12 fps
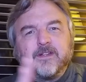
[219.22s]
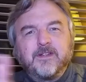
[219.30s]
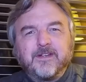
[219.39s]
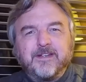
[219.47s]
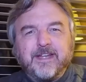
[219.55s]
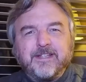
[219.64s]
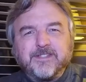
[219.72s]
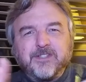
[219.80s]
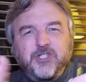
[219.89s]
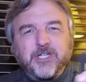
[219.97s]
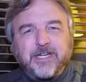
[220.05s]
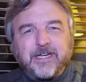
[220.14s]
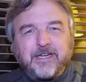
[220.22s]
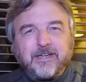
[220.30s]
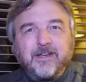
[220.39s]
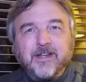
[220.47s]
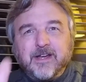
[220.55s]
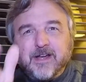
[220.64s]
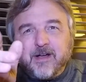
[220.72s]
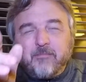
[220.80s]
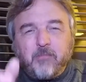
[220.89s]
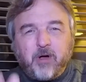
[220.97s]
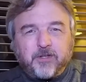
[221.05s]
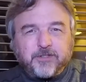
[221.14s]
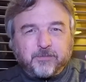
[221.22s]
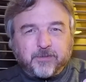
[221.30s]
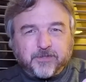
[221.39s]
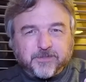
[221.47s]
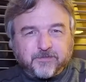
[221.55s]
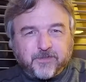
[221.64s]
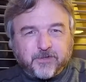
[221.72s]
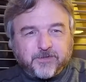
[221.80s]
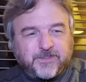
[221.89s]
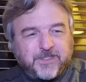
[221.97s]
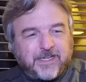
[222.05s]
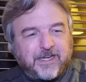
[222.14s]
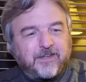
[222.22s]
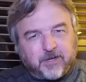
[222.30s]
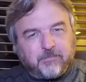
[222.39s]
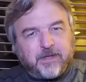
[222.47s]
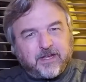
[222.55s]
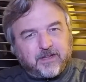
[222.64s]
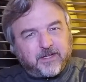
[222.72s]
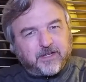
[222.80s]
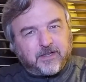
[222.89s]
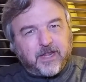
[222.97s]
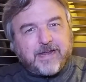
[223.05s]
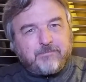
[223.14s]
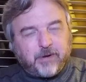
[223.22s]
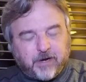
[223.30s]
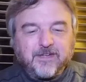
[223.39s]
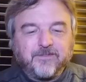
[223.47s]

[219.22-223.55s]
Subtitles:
daisy chain multiples of those together, make it like a light bar.